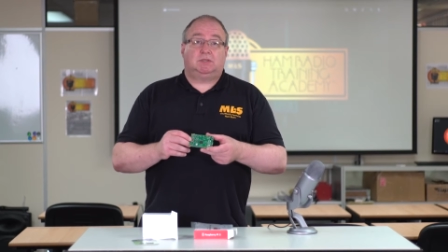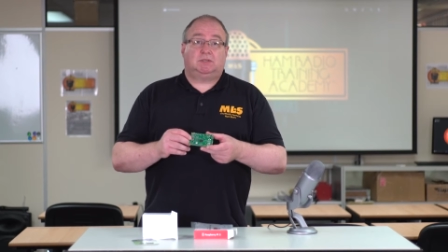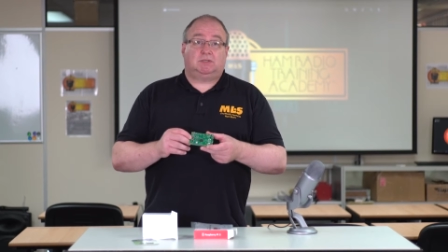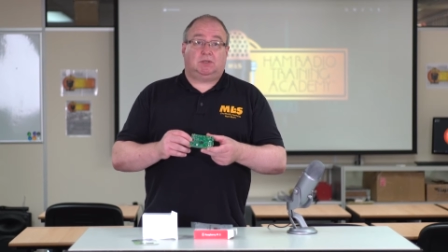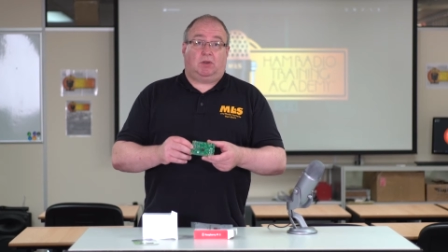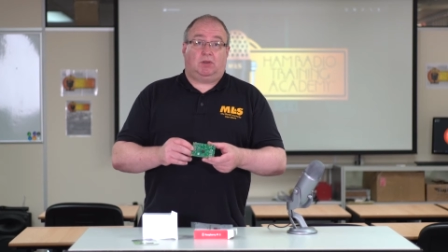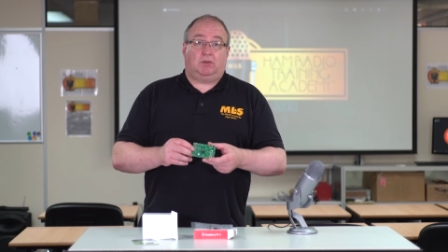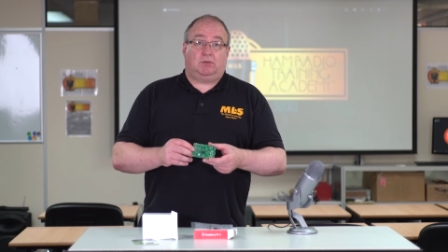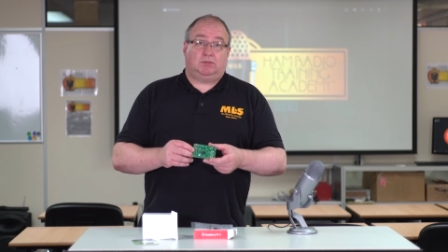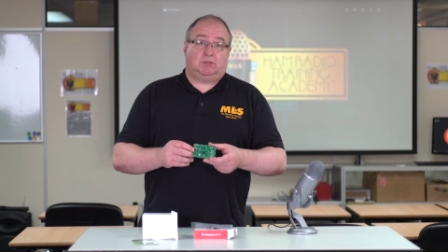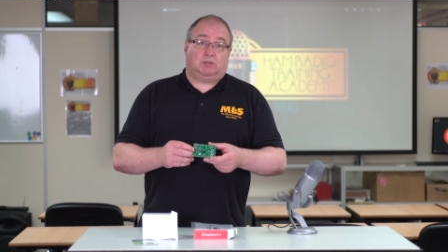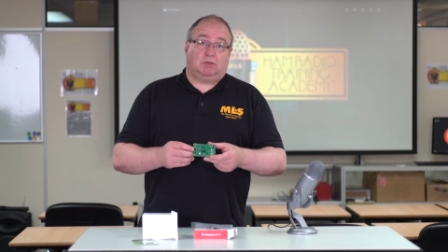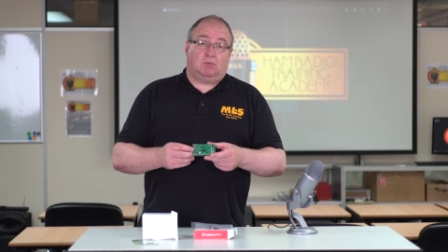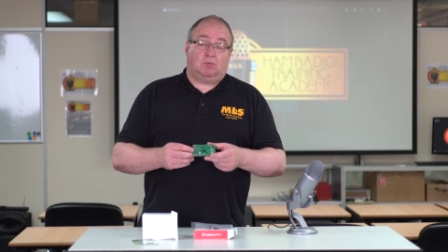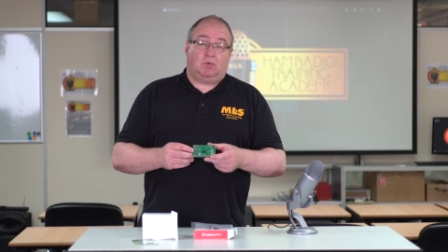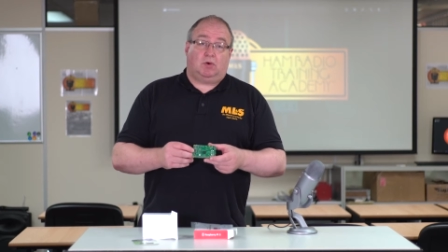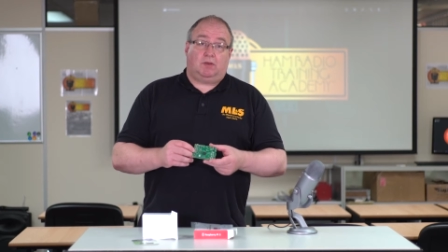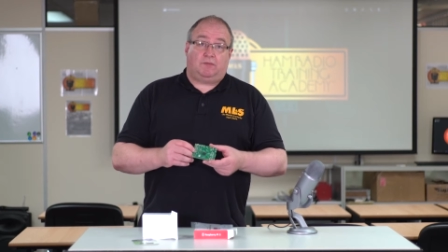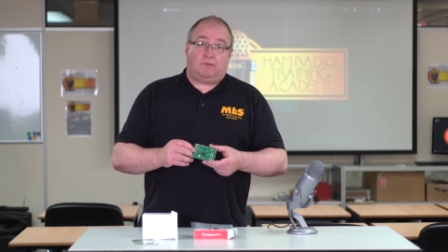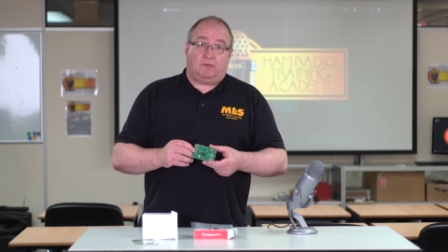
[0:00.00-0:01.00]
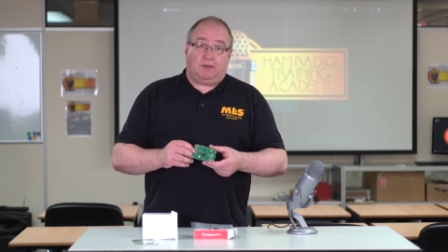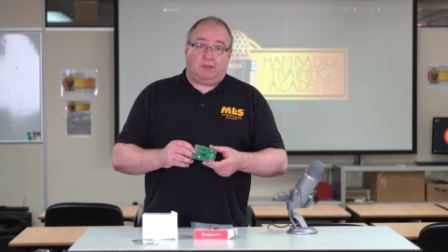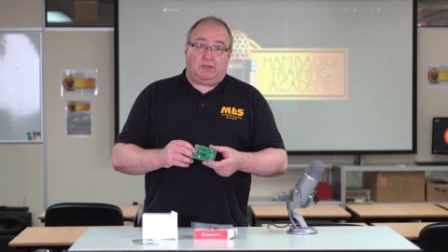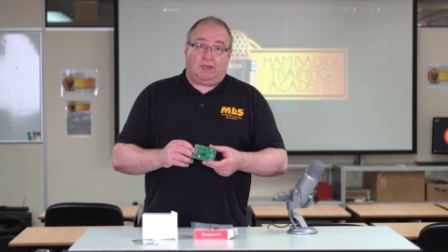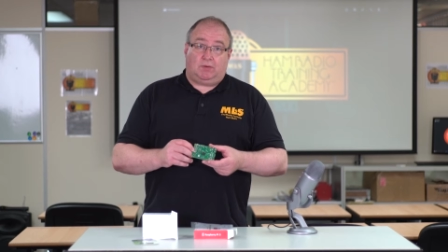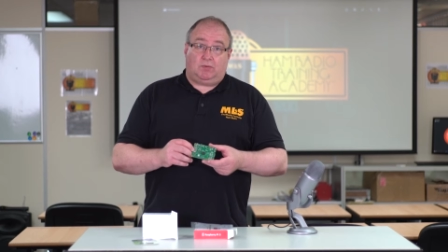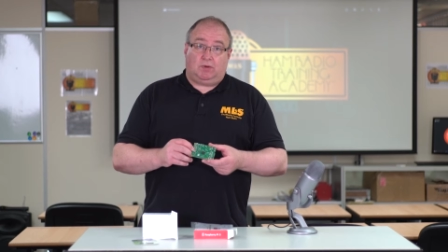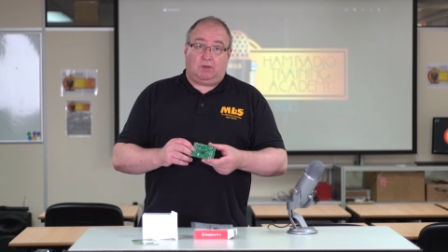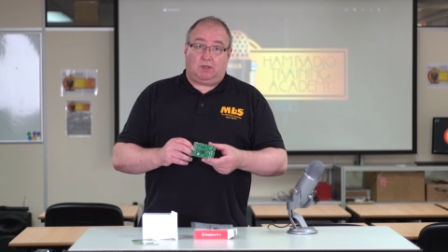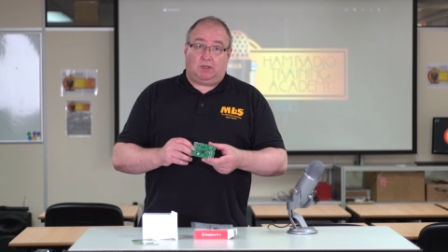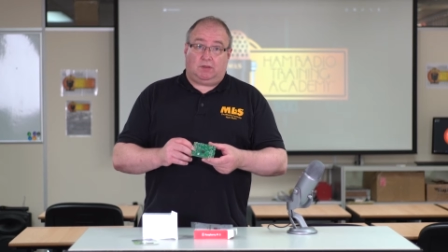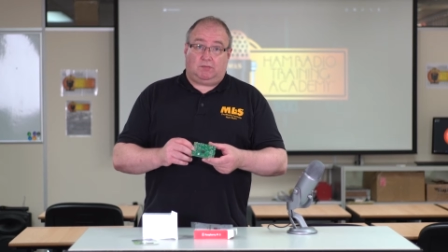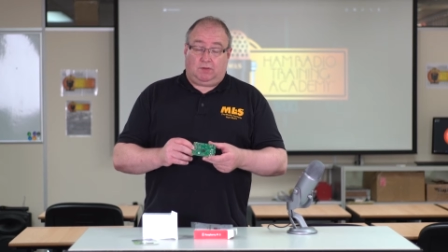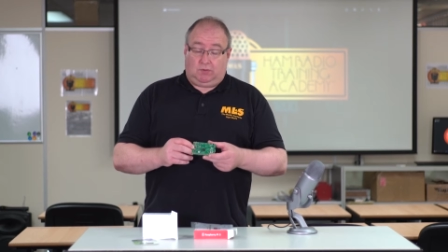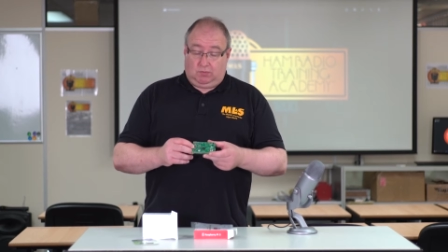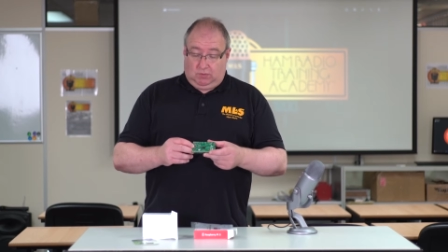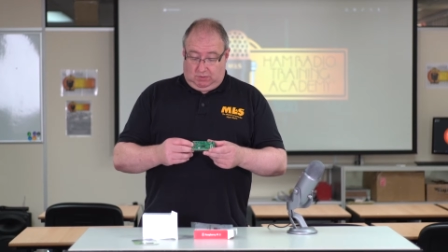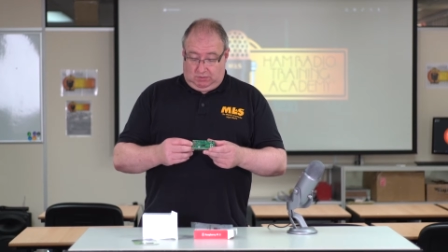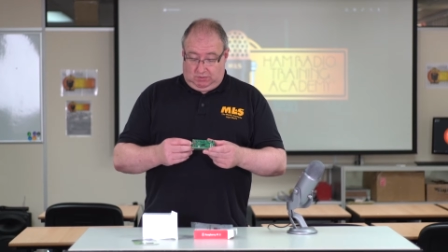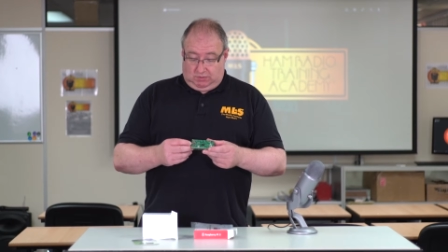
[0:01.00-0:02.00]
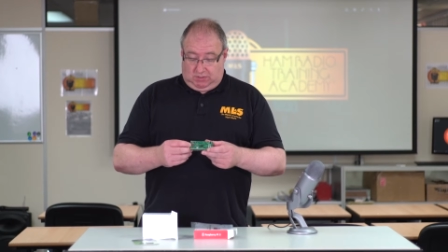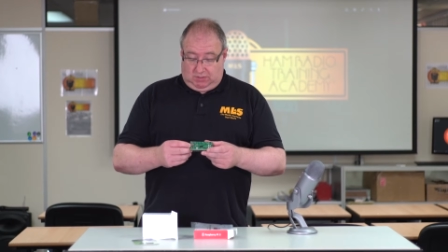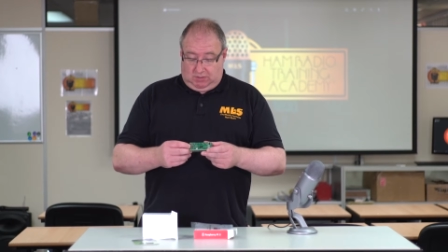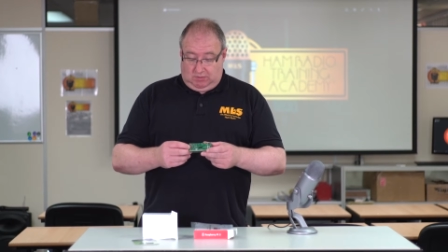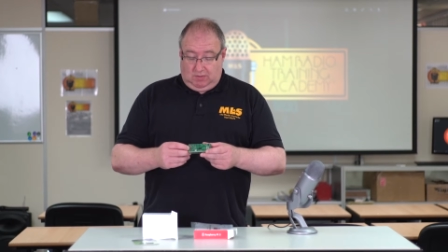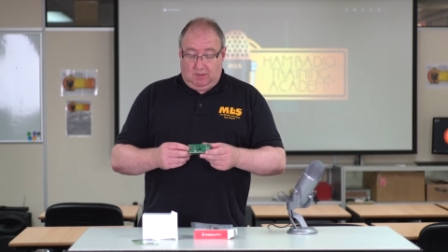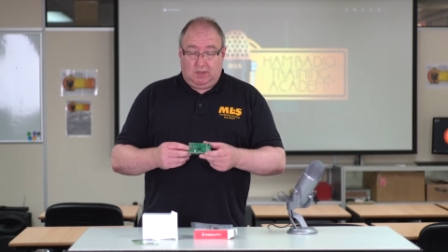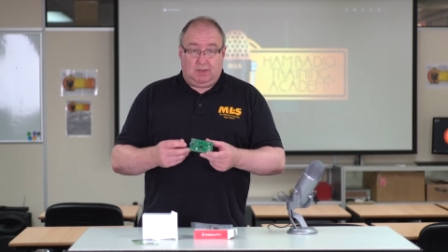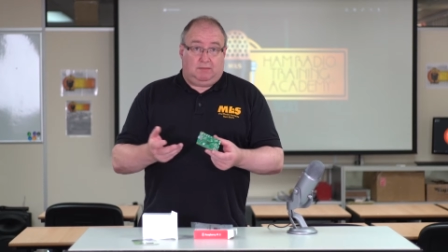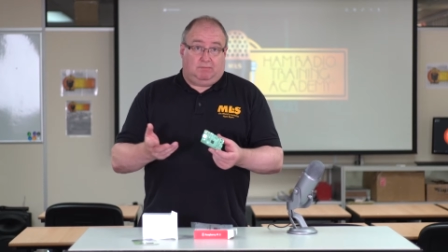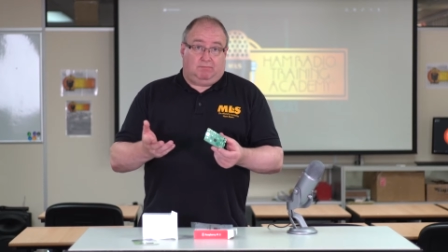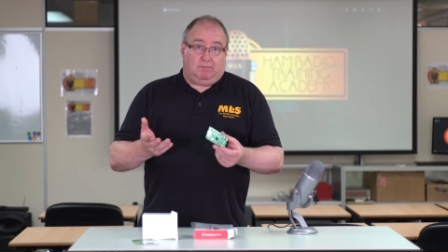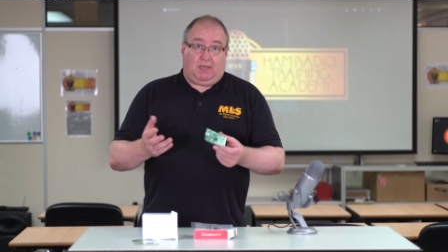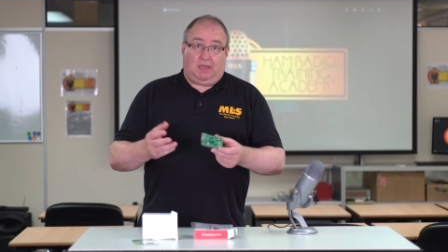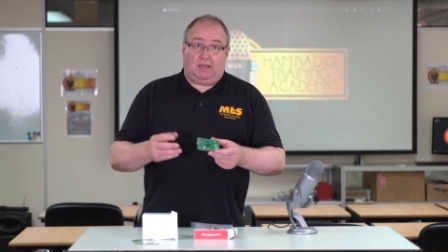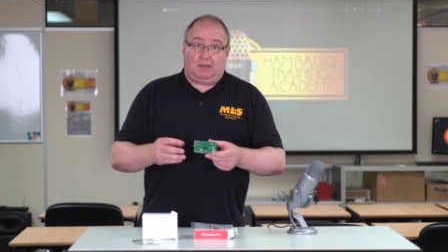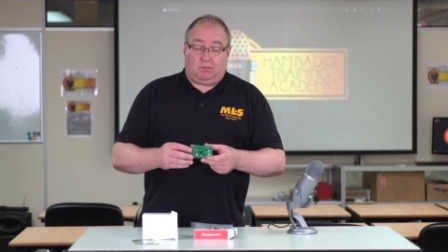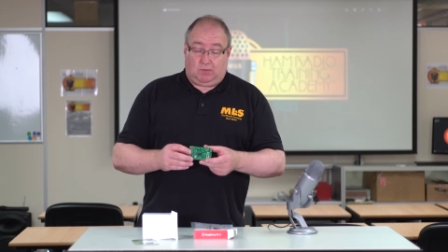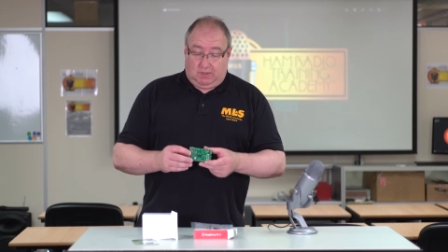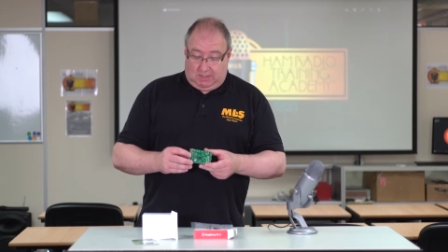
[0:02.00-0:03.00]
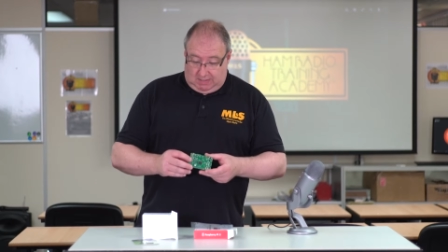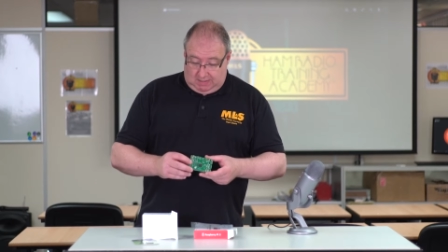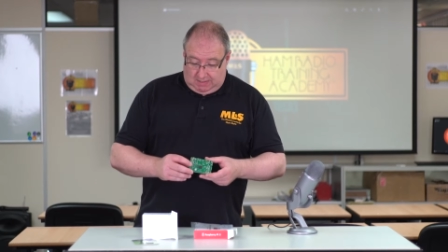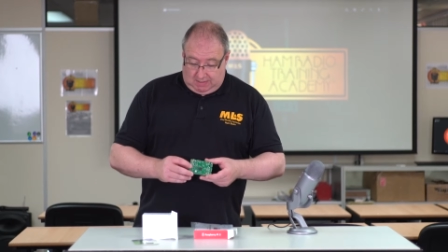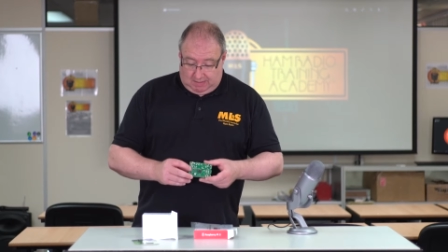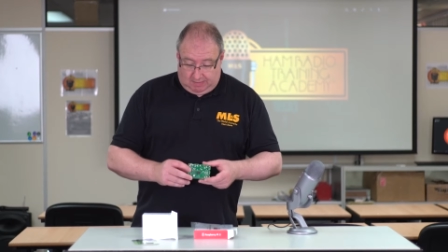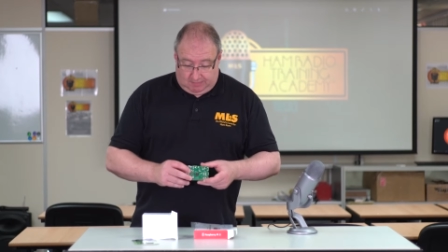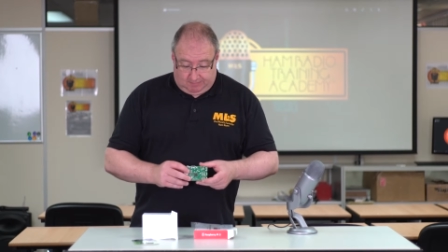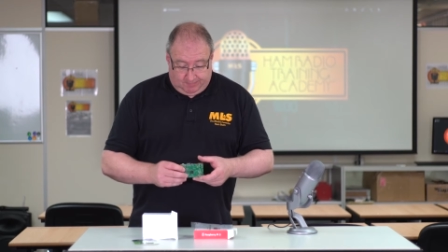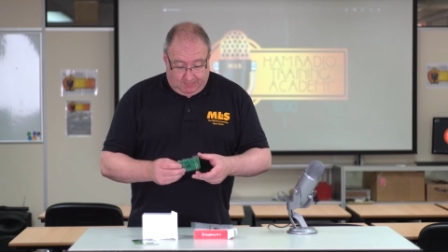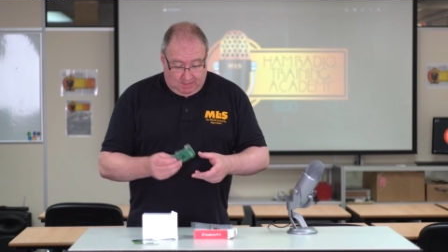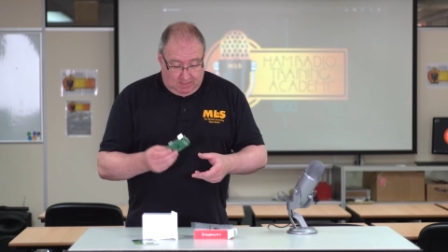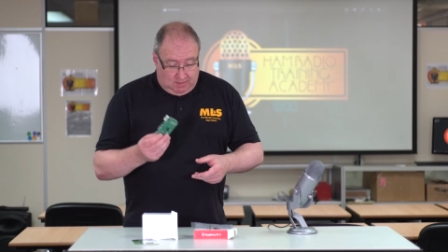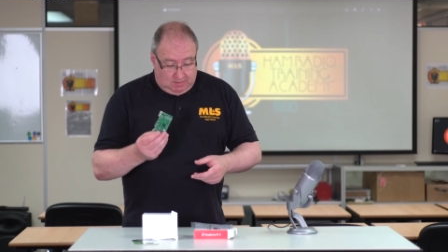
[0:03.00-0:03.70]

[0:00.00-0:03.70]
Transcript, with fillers: sign onto your Wi-Fi network if you want to, and away you go.